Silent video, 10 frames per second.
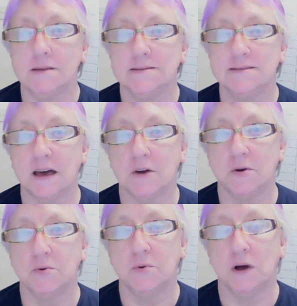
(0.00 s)

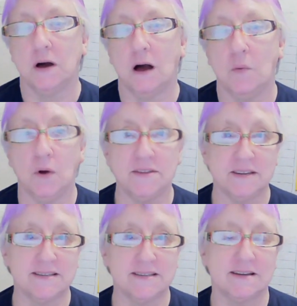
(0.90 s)
So I wanted
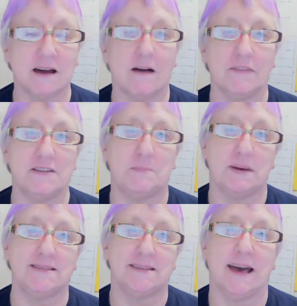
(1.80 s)
to start this by
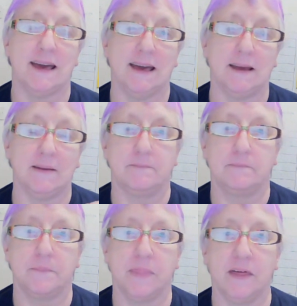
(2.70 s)
saying
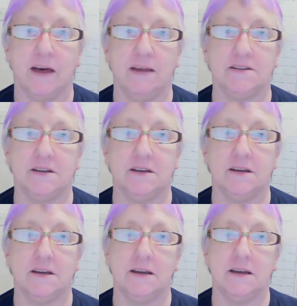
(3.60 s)
that
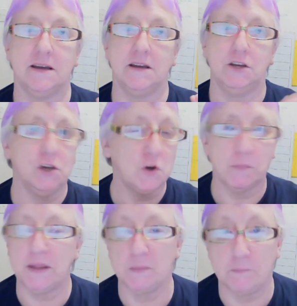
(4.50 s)
you could
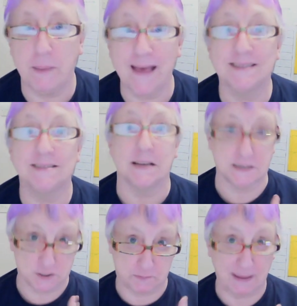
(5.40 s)
be the best
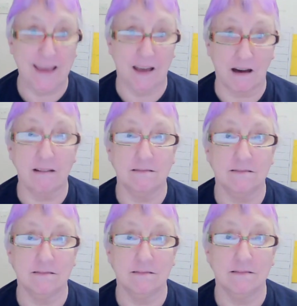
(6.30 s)
speaker
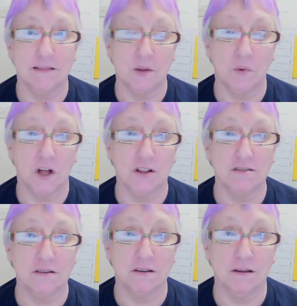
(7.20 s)
in the
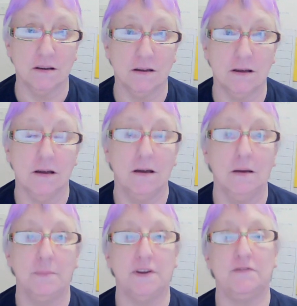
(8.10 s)
world,
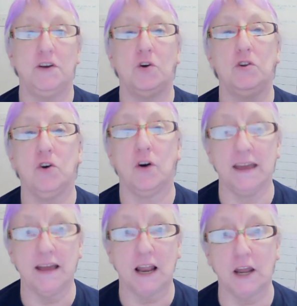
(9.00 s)
but if you're not
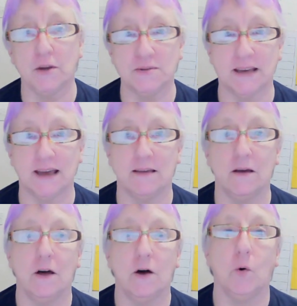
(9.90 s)

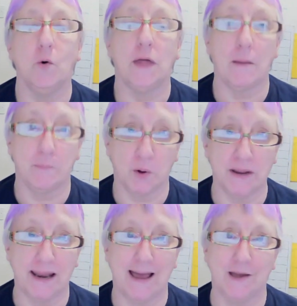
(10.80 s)
including all that body
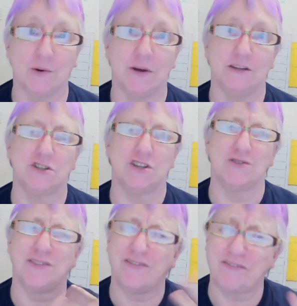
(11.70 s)
language,
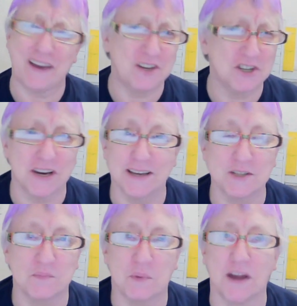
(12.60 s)
those facial
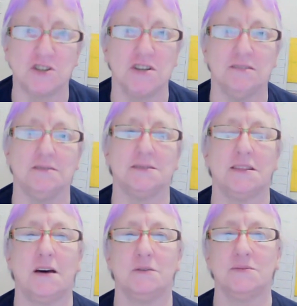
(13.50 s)
expressions,
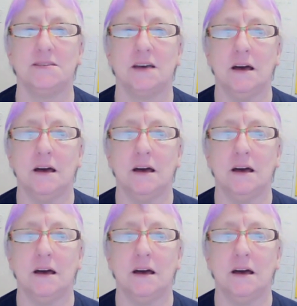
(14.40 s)
those